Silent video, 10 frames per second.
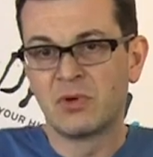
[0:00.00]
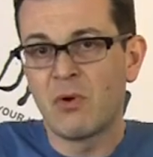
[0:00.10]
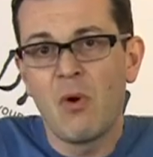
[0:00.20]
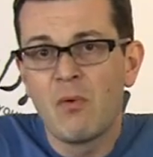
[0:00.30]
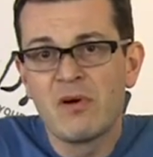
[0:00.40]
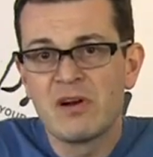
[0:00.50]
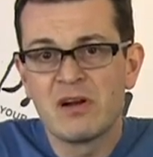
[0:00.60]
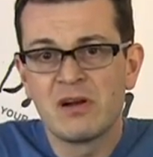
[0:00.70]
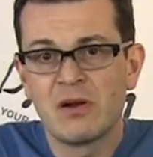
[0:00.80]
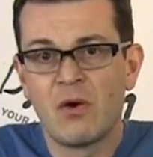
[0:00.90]

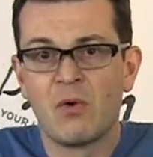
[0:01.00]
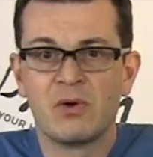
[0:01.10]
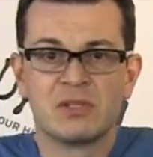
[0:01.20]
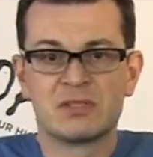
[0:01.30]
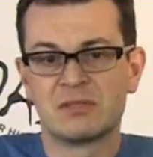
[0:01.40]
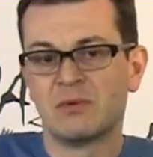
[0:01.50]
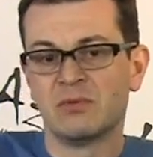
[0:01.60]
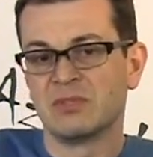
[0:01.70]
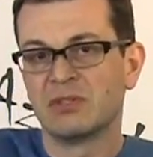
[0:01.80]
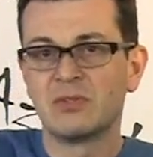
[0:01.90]
drawer or it's
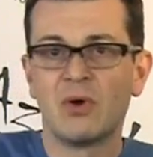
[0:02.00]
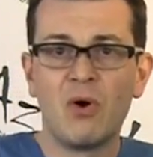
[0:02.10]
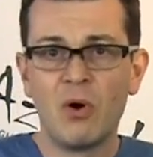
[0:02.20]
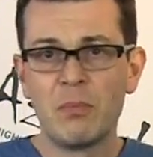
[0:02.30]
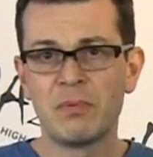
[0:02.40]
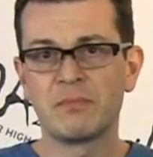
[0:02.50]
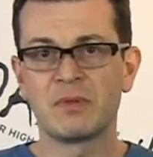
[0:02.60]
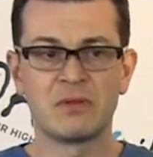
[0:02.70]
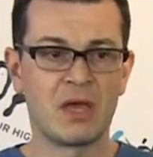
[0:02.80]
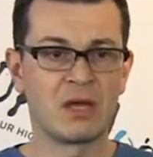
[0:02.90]
on the top
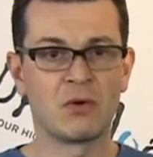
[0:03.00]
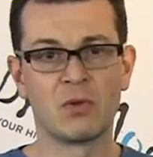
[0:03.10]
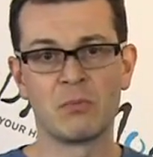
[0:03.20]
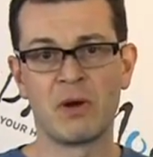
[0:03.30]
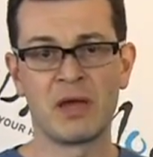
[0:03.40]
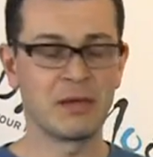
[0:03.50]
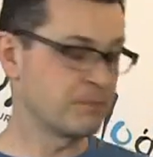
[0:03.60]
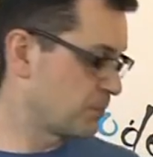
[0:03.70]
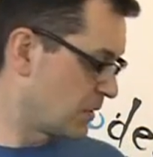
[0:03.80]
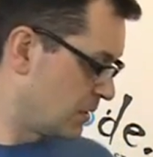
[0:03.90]
like on my
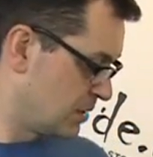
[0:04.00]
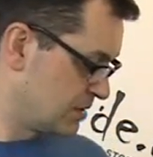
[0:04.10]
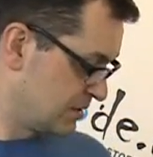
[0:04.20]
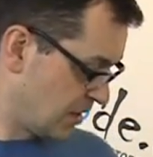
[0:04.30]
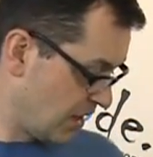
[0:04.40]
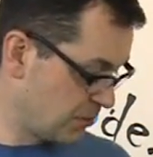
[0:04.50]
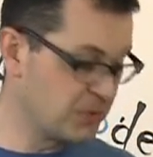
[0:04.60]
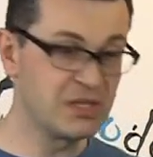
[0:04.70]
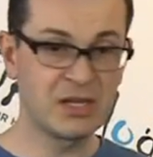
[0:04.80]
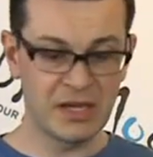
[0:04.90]
uh, this
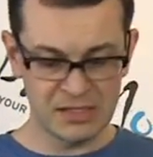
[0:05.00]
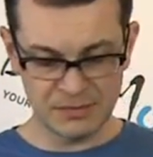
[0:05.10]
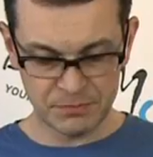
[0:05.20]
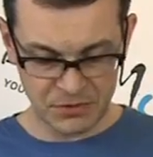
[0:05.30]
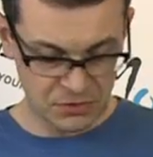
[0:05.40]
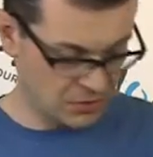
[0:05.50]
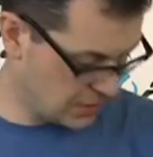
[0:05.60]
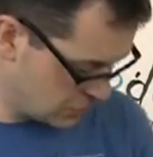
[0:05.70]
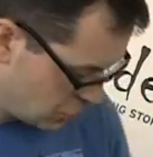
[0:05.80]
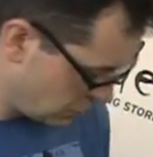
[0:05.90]
arc mini case I can